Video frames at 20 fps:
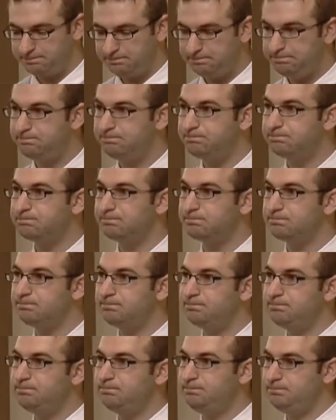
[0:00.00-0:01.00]

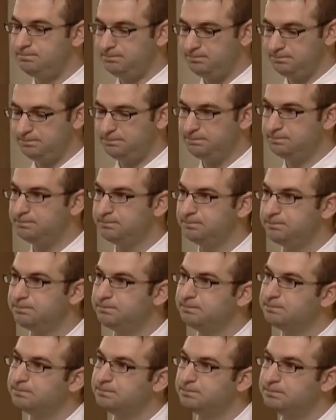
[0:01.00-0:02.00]

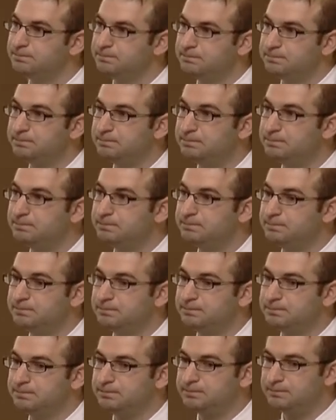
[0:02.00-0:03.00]

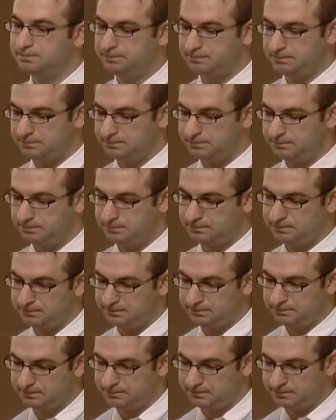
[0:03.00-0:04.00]

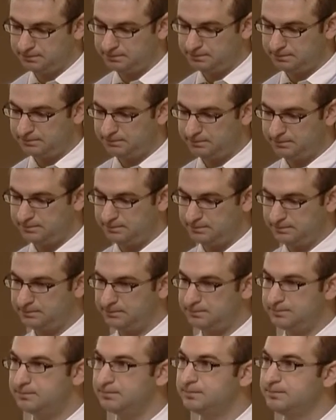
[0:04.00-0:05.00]

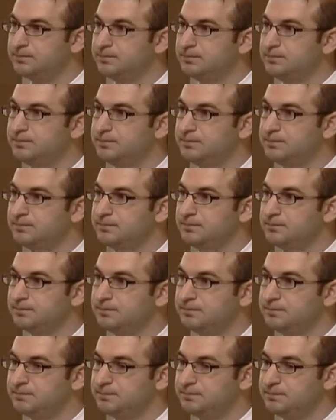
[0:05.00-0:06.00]

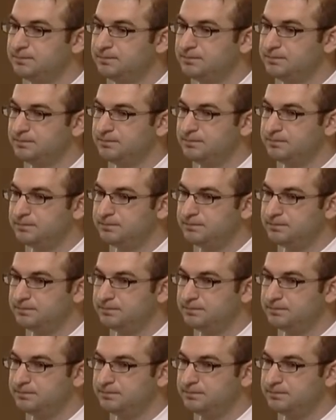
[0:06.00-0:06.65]
(silence)